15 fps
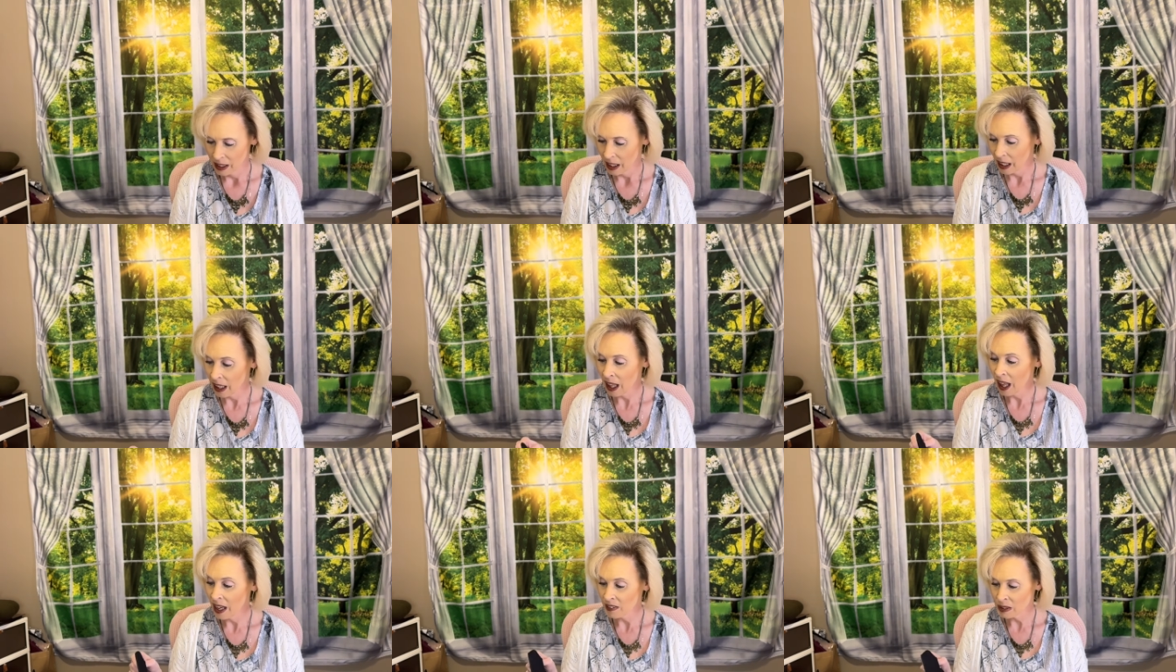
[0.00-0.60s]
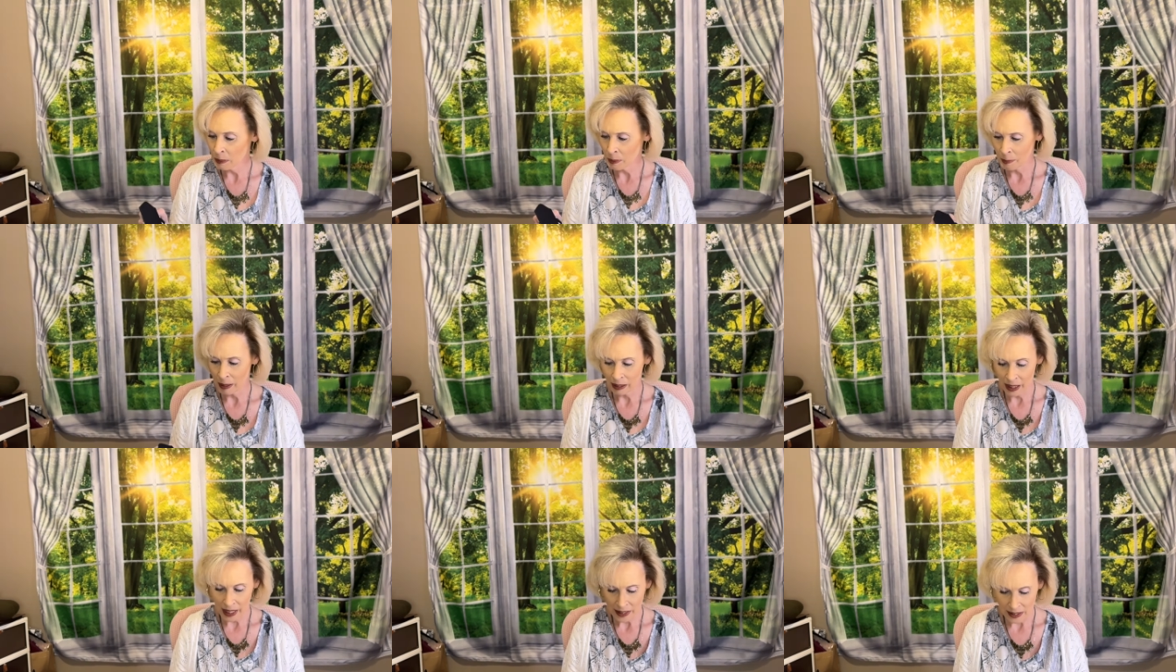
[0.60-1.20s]
And I have to put my
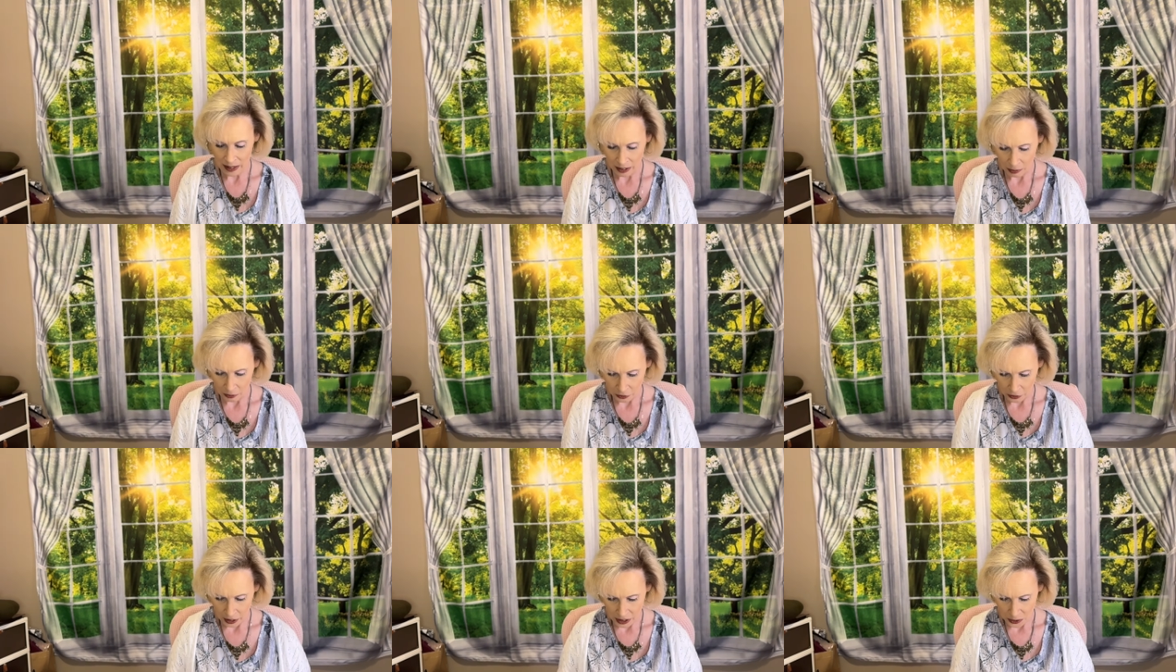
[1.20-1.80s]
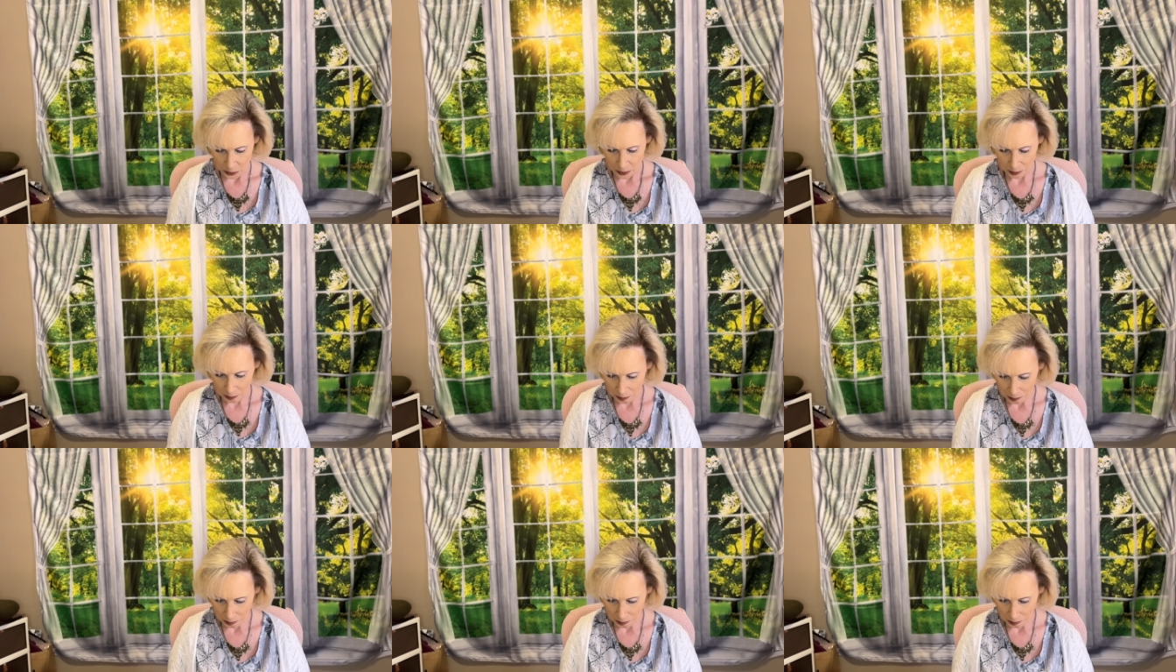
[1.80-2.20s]
glasses on for this one.